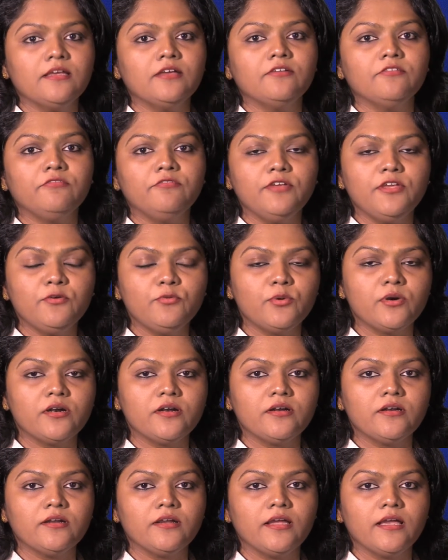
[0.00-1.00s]

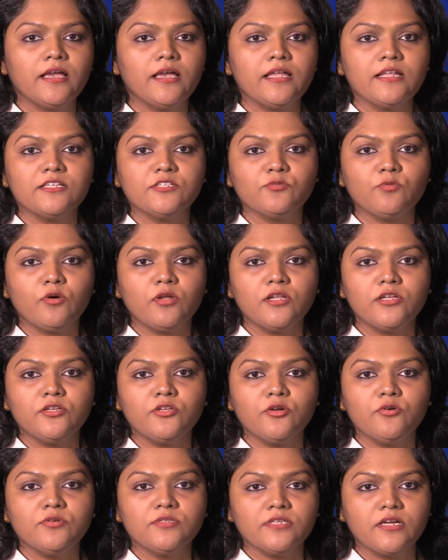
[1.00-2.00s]
fever, and swollen
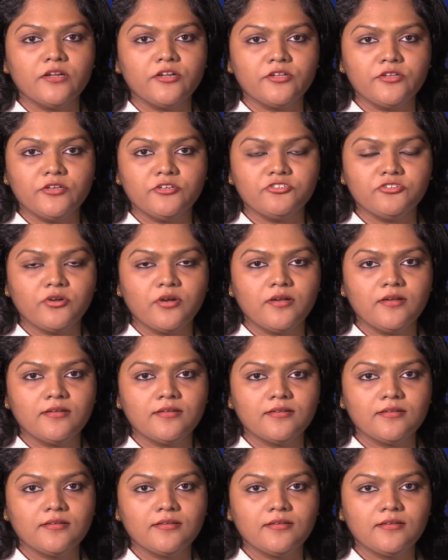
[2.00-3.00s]
nodes under your jaw.
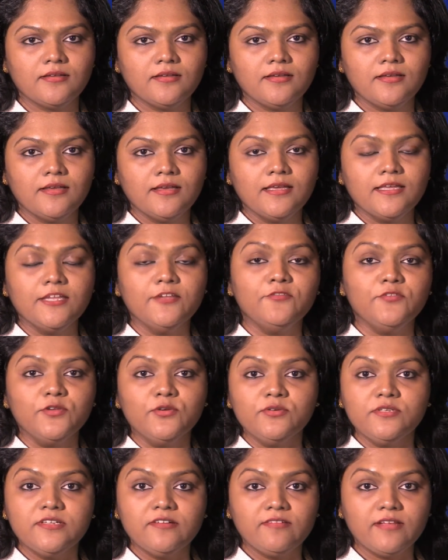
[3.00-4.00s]
If
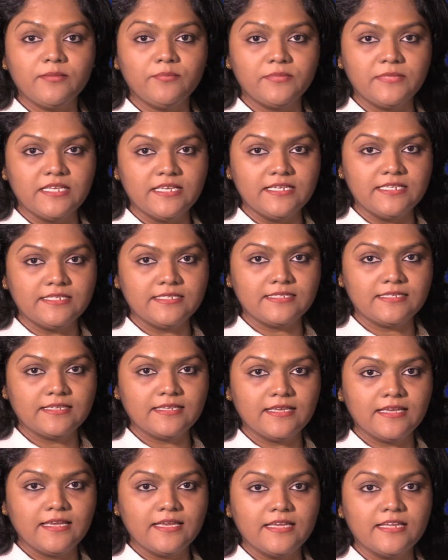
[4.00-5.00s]
you develop these,
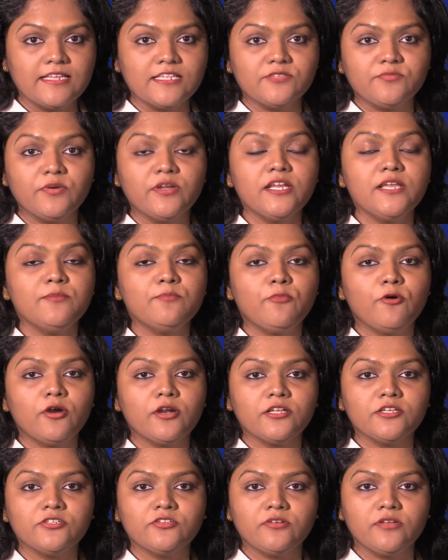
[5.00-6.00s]
it is very
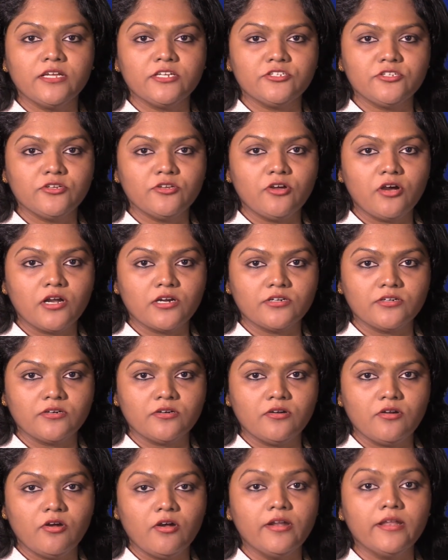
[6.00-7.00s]
important to let your
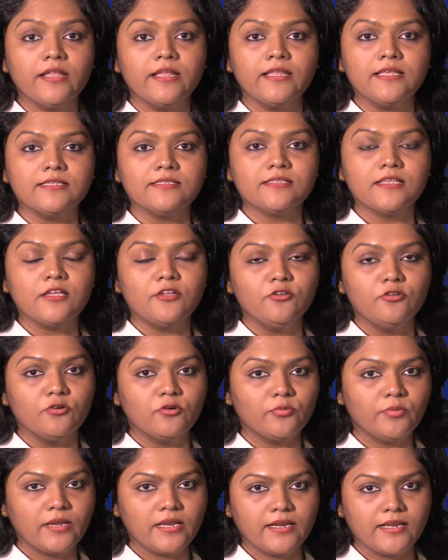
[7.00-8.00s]
doctor or dentist know
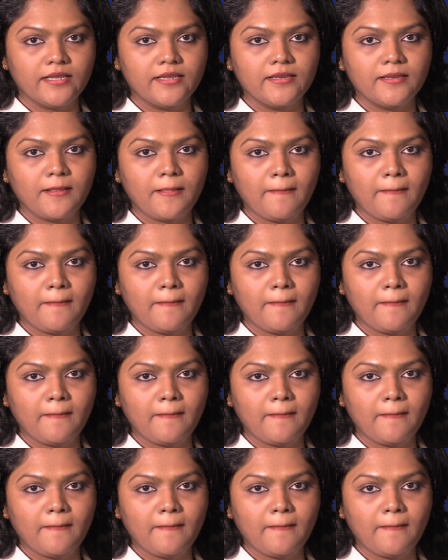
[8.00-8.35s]
quickly.